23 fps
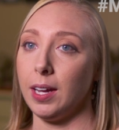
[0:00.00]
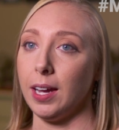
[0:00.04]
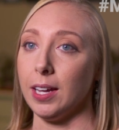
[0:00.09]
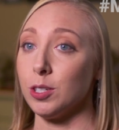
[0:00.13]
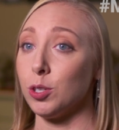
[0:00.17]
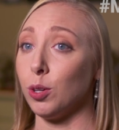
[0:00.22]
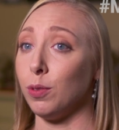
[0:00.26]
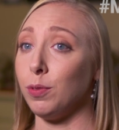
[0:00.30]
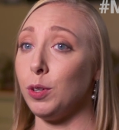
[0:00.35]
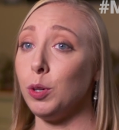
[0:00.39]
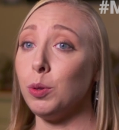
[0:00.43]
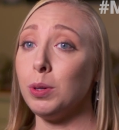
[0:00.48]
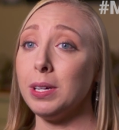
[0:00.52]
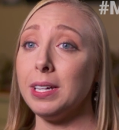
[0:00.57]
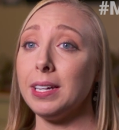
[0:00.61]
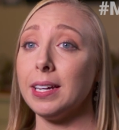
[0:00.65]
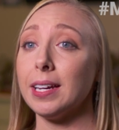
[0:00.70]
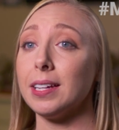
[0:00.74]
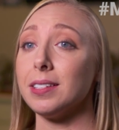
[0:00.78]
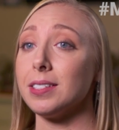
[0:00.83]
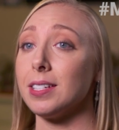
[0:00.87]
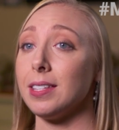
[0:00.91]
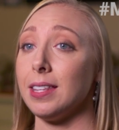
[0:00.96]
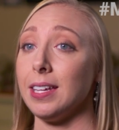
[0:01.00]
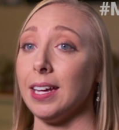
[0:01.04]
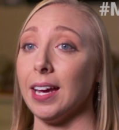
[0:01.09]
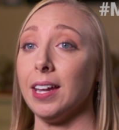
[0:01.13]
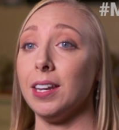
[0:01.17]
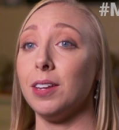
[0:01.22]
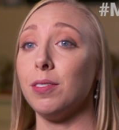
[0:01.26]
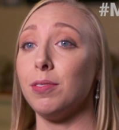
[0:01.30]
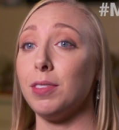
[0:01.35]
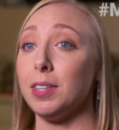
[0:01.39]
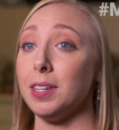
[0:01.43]
And so if you can get to the
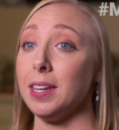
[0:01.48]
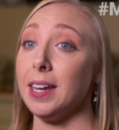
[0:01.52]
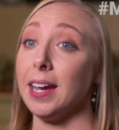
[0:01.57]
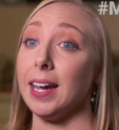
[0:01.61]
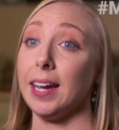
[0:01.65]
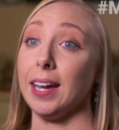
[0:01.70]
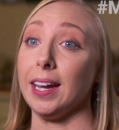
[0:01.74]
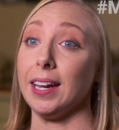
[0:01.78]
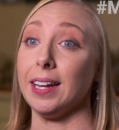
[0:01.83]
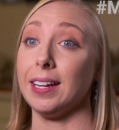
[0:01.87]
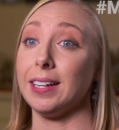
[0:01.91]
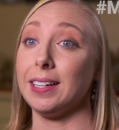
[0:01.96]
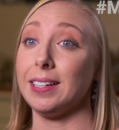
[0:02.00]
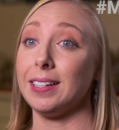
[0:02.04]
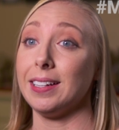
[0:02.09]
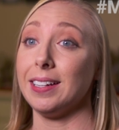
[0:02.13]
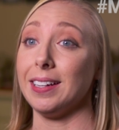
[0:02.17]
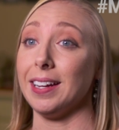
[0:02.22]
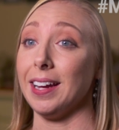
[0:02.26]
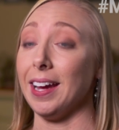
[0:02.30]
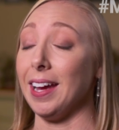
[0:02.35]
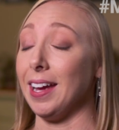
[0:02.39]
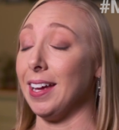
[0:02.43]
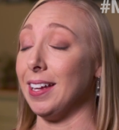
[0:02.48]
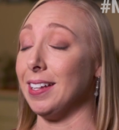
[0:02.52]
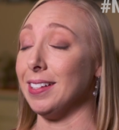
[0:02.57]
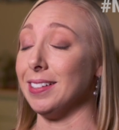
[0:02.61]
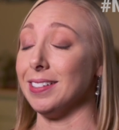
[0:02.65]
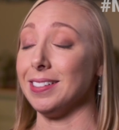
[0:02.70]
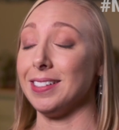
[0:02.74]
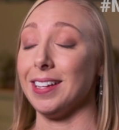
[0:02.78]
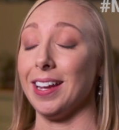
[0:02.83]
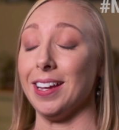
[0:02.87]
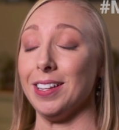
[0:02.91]
end of the day
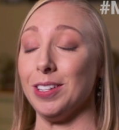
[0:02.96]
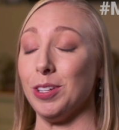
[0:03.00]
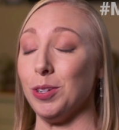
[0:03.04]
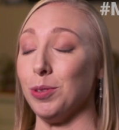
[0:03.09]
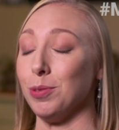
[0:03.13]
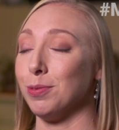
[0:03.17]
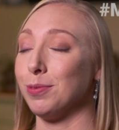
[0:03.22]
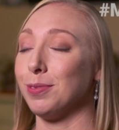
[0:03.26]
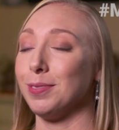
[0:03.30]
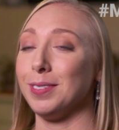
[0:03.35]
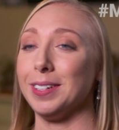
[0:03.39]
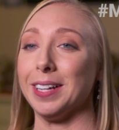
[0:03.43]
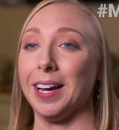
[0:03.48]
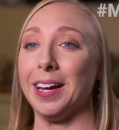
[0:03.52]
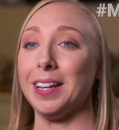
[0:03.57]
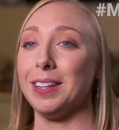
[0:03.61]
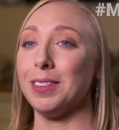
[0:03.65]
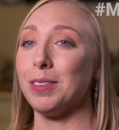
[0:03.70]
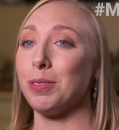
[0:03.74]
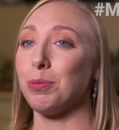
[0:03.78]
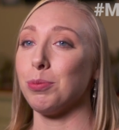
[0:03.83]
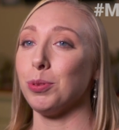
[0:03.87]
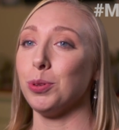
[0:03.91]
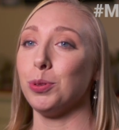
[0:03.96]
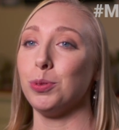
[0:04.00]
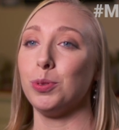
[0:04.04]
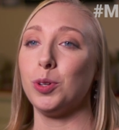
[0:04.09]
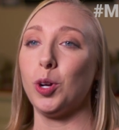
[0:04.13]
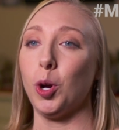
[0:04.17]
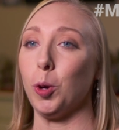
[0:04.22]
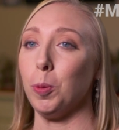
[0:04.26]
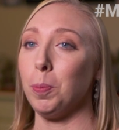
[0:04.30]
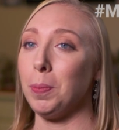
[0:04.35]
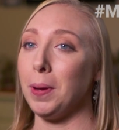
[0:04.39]
and you've gotten through
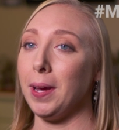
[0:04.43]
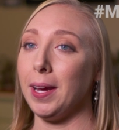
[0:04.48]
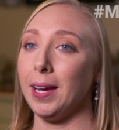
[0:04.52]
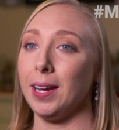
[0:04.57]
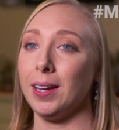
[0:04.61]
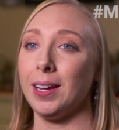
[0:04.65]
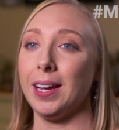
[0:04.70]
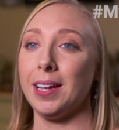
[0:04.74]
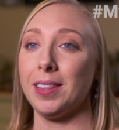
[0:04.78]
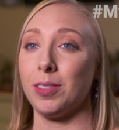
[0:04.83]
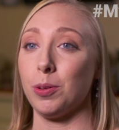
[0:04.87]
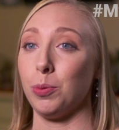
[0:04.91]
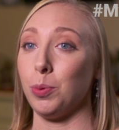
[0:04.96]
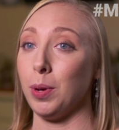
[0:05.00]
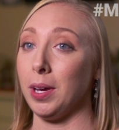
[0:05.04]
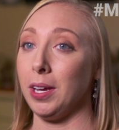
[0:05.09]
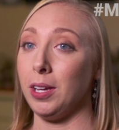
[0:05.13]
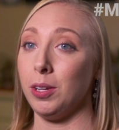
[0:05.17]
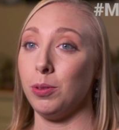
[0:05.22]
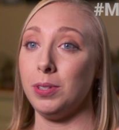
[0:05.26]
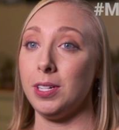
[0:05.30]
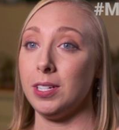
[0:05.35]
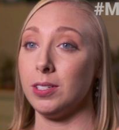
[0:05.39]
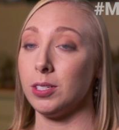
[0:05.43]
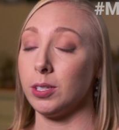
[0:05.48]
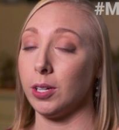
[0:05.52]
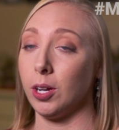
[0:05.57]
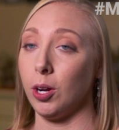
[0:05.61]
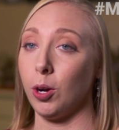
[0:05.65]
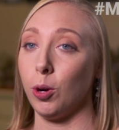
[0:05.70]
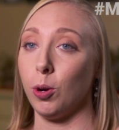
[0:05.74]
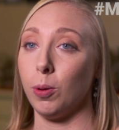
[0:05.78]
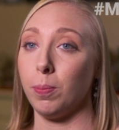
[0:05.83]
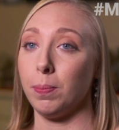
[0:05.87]
coping the way you need to
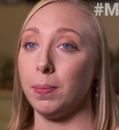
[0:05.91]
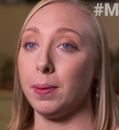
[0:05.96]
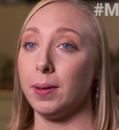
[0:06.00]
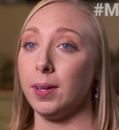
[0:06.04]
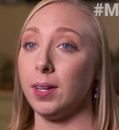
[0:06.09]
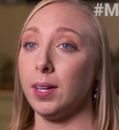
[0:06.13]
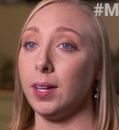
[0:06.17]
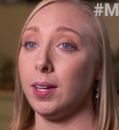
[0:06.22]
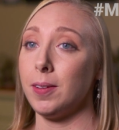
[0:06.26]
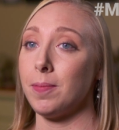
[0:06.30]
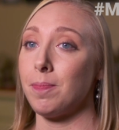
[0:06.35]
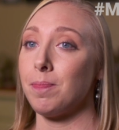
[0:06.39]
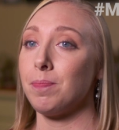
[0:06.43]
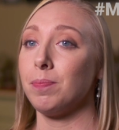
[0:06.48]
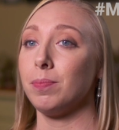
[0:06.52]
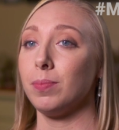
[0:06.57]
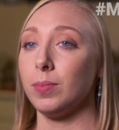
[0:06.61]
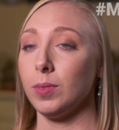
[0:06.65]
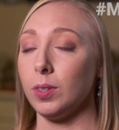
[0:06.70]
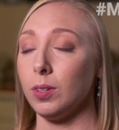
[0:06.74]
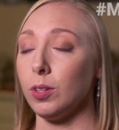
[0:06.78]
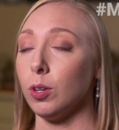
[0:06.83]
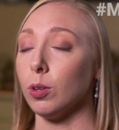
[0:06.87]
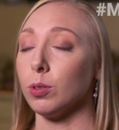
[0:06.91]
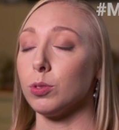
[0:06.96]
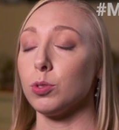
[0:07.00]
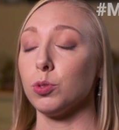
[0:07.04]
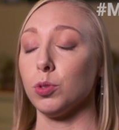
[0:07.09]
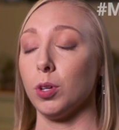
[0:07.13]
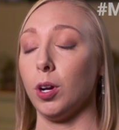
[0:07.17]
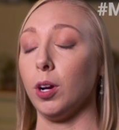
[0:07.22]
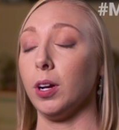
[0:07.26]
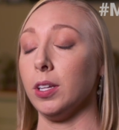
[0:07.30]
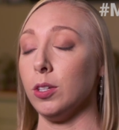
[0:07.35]
cope, you're
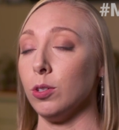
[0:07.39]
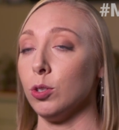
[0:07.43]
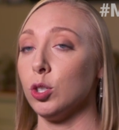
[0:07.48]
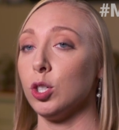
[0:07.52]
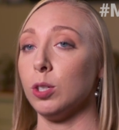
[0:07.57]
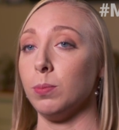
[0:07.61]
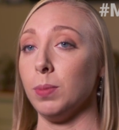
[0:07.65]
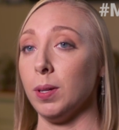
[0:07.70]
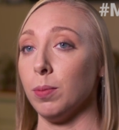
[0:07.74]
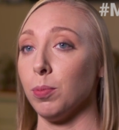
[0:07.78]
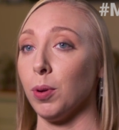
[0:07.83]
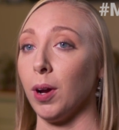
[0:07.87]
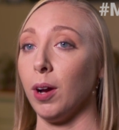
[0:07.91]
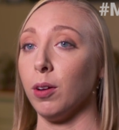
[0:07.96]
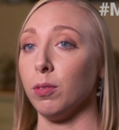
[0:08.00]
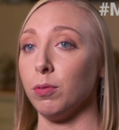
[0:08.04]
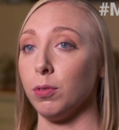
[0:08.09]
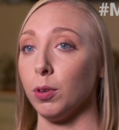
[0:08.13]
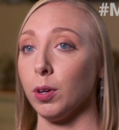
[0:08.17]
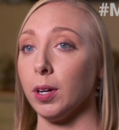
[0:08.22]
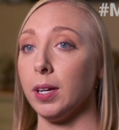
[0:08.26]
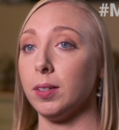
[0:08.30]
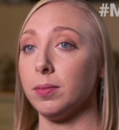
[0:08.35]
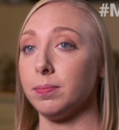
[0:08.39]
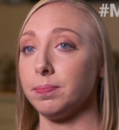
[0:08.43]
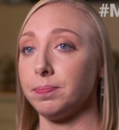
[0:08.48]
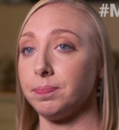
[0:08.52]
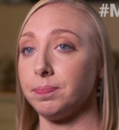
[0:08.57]
strong and you should be proud for it.